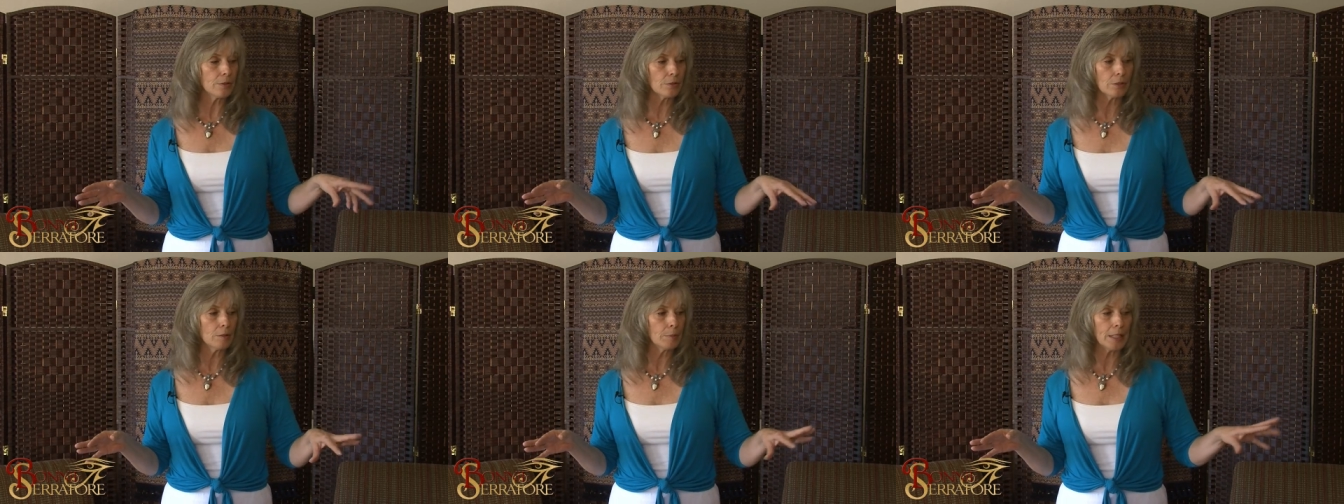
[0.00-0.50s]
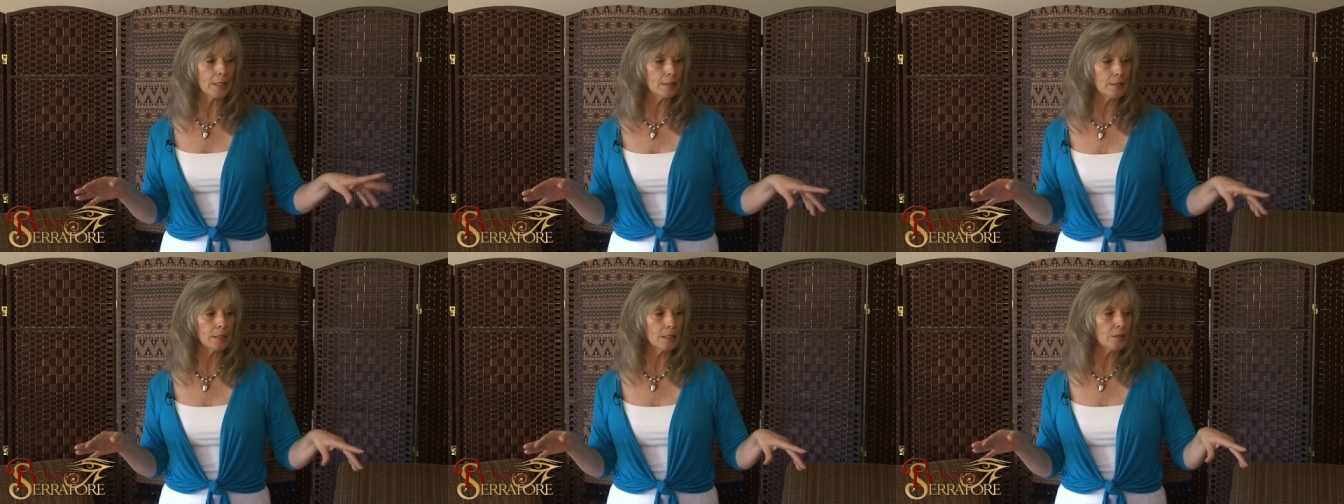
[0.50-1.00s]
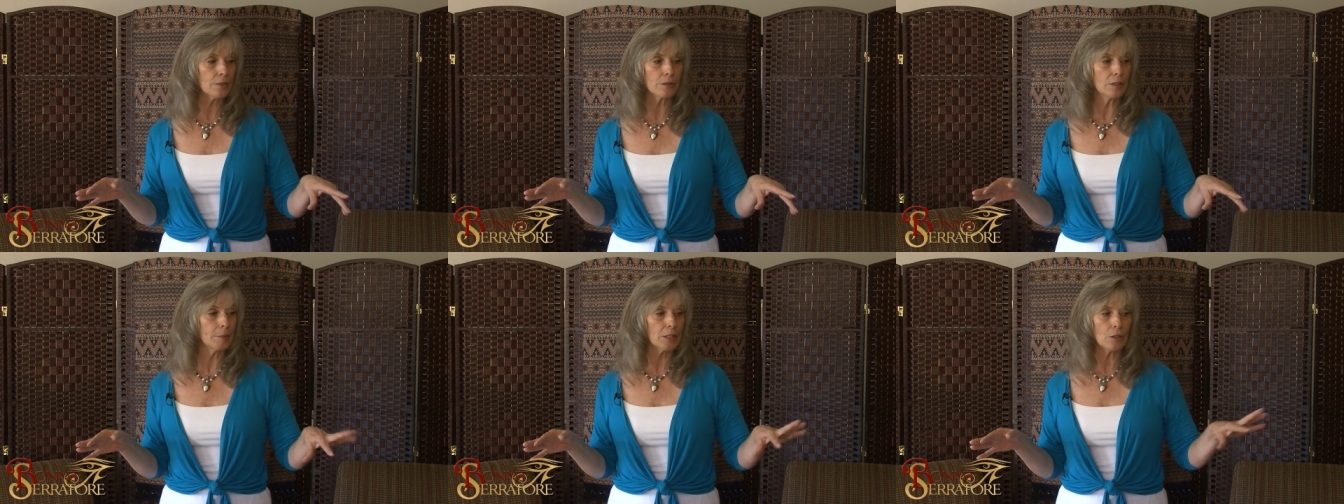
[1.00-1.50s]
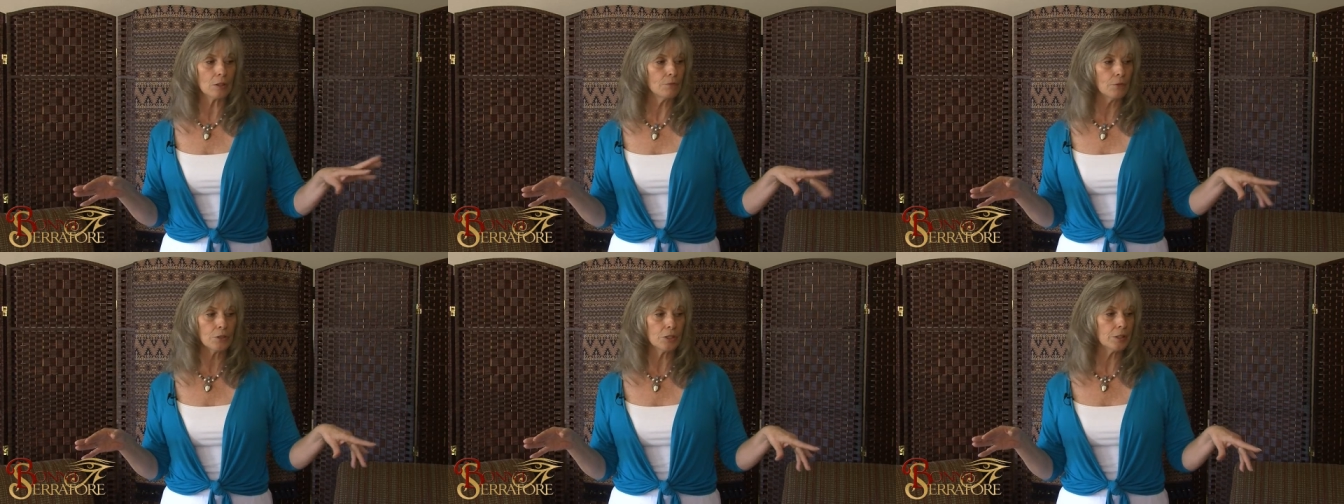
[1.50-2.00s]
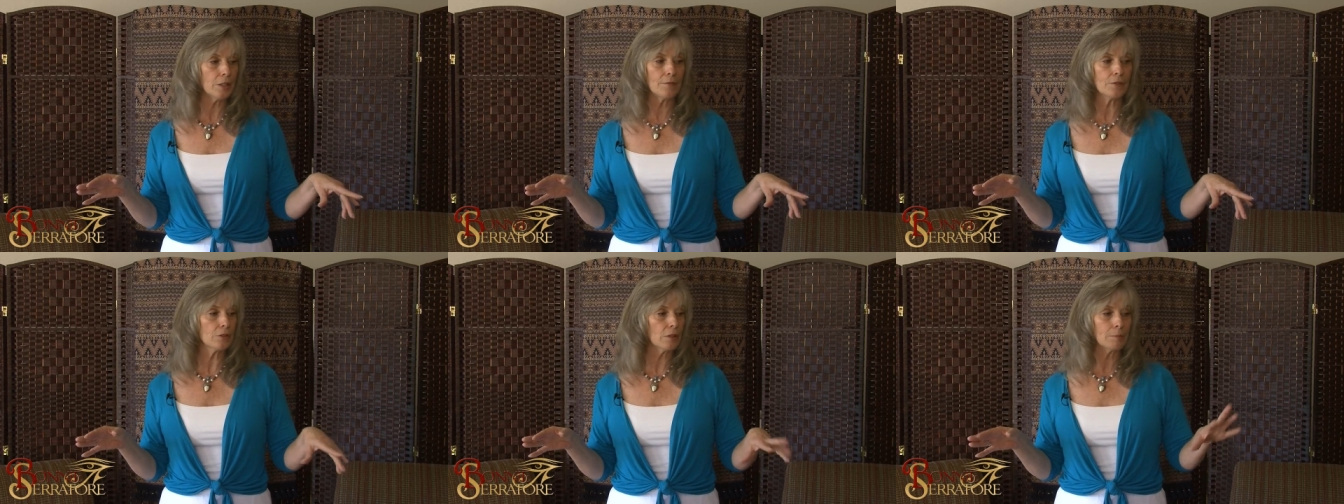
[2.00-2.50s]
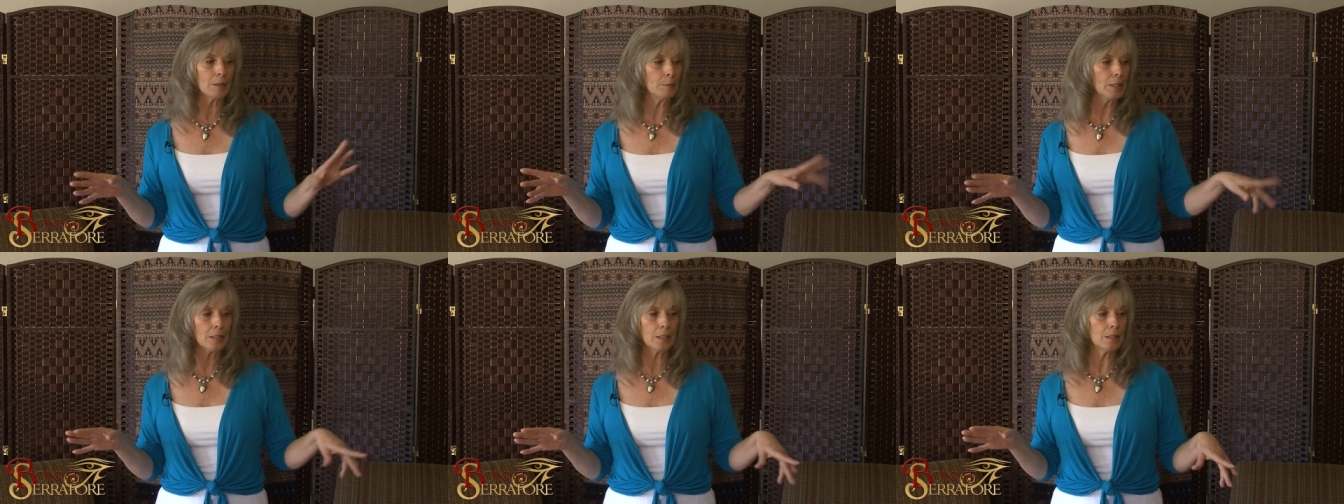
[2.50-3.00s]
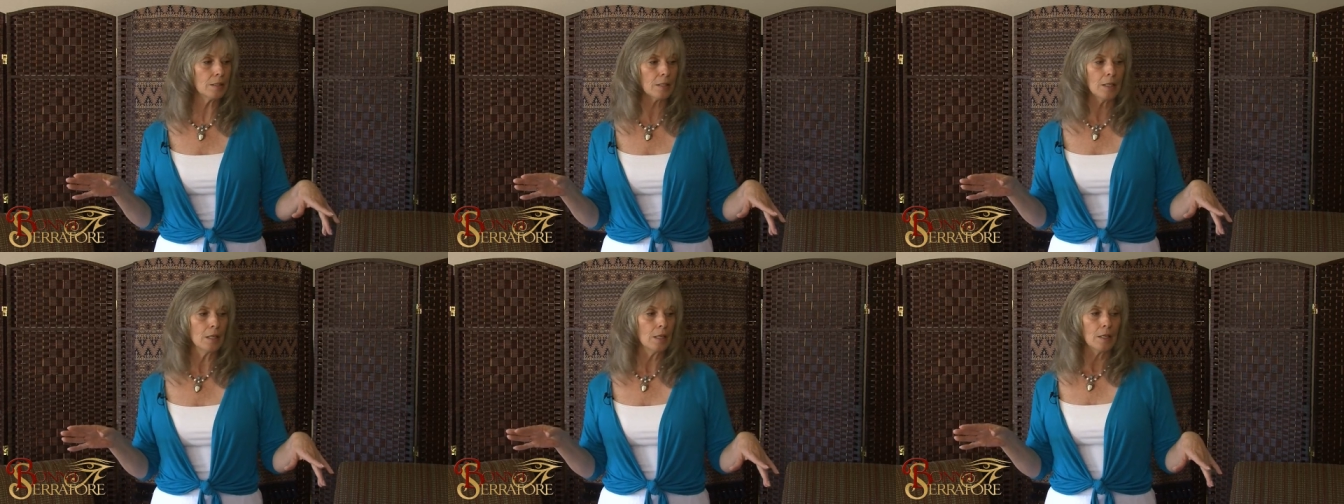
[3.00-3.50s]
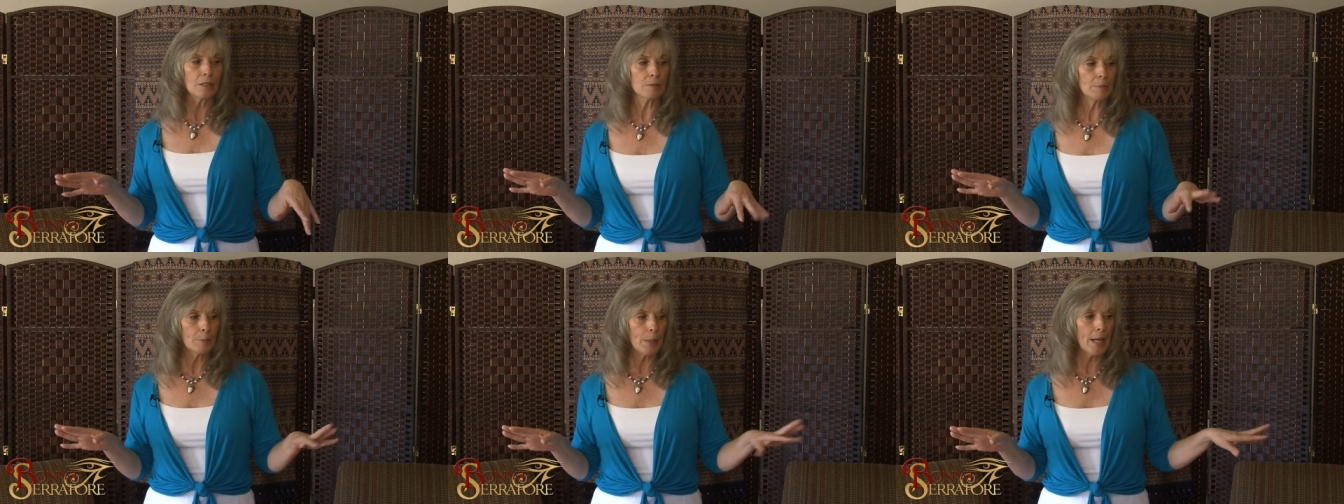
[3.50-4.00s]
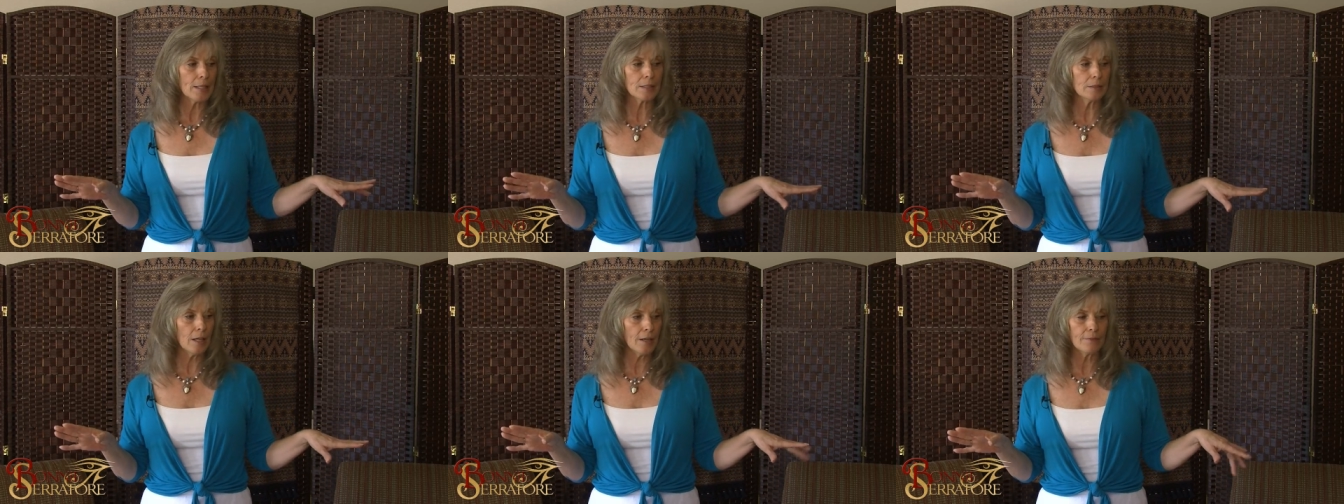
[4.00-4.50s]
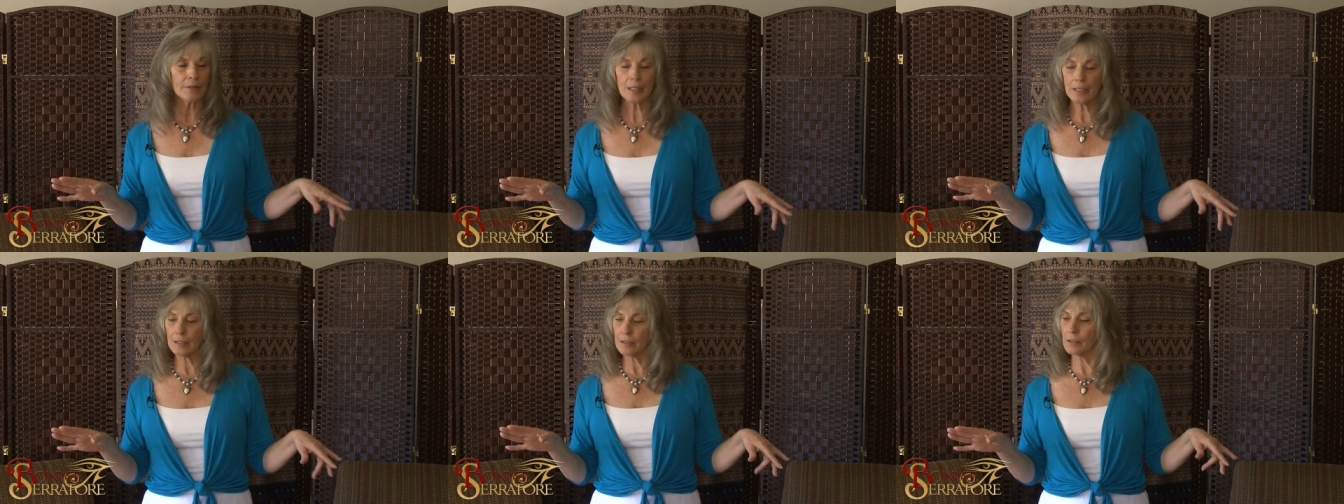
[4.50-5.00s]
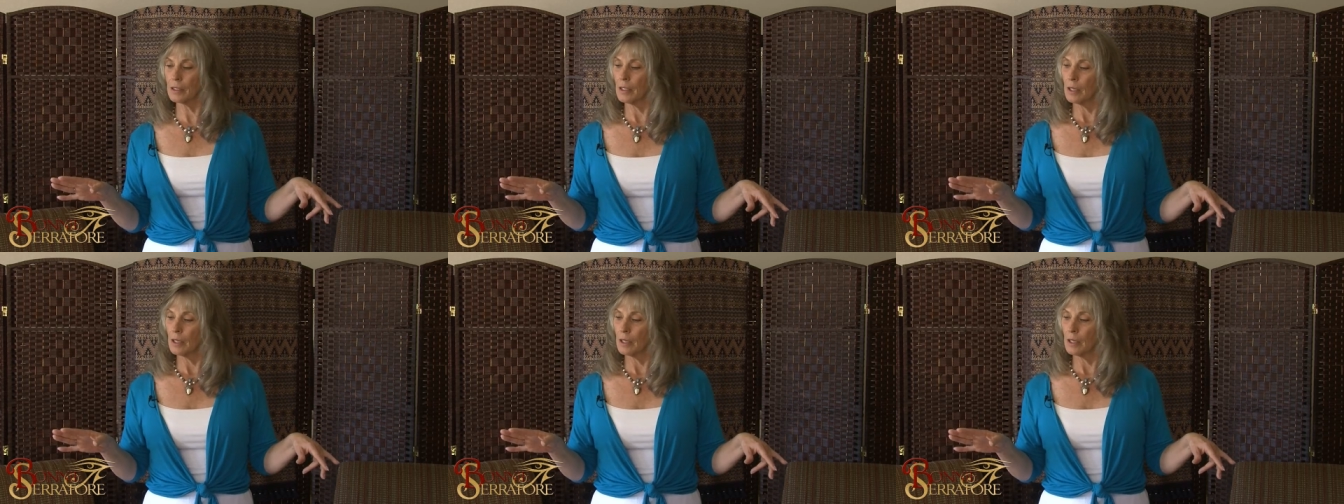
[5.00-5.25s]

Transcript: there's going to be entities, there's going to be dark force stuff, there's going to be minions, there's going to be past life things,